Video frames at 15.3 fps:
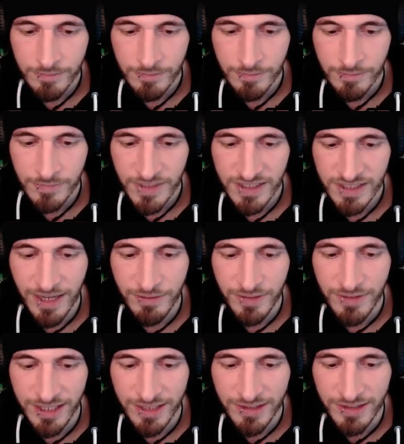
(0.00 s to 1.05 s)
Doesn't he have...
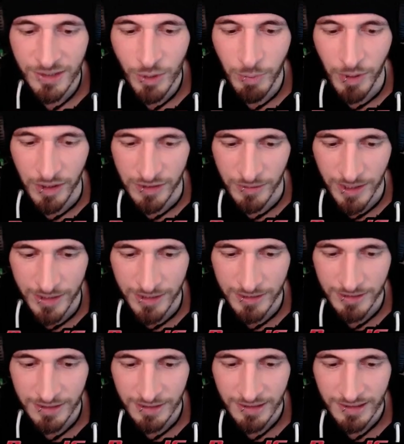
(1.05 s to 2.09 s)
He has two pugs, right?
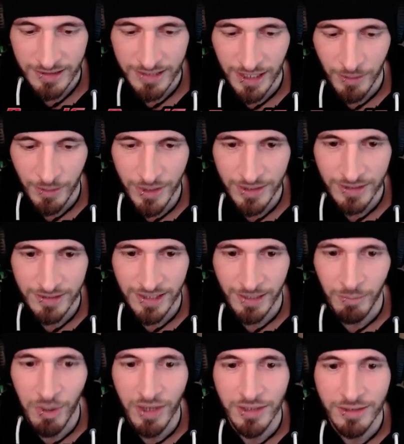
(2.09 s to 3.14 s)
Second one, second
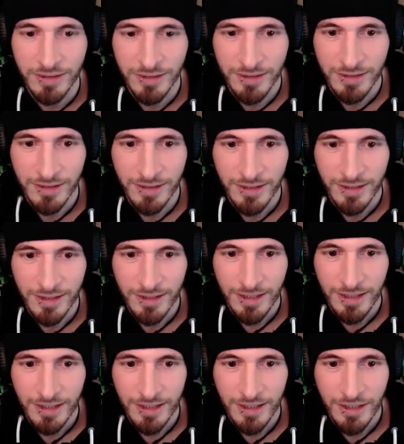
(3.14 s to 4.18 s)
pug?
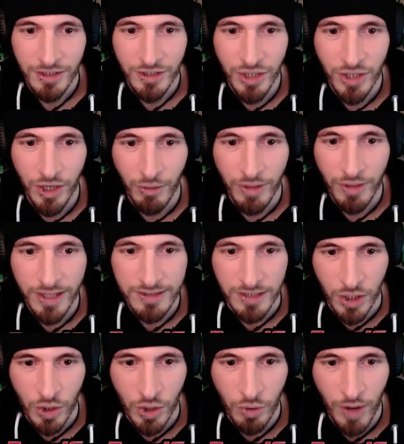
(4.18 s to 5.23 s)
No, that's a
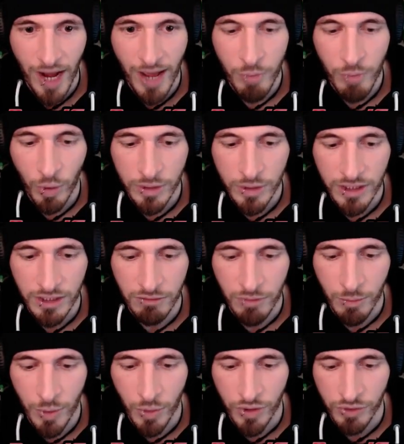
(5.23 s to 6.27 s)
crab holding a
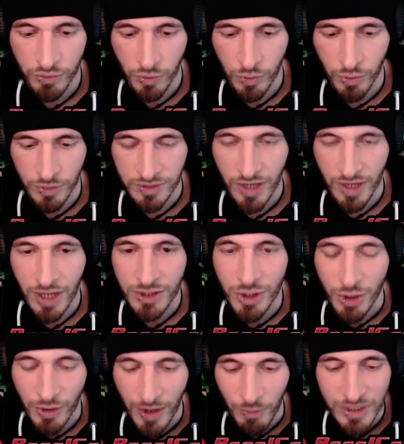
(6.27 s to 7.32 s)
remote control. Dr.
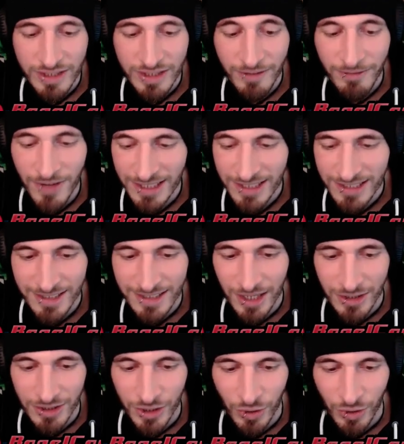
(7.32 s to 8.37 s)
Crab... What the fuck is a
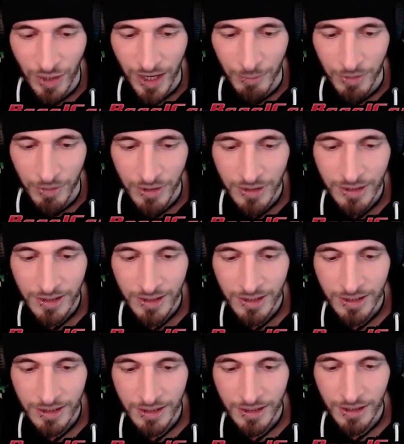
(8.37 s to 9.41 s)
Dr. Crab?
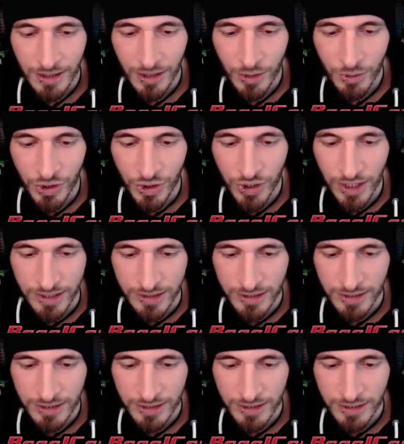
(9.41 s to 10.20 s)
Oh, shit.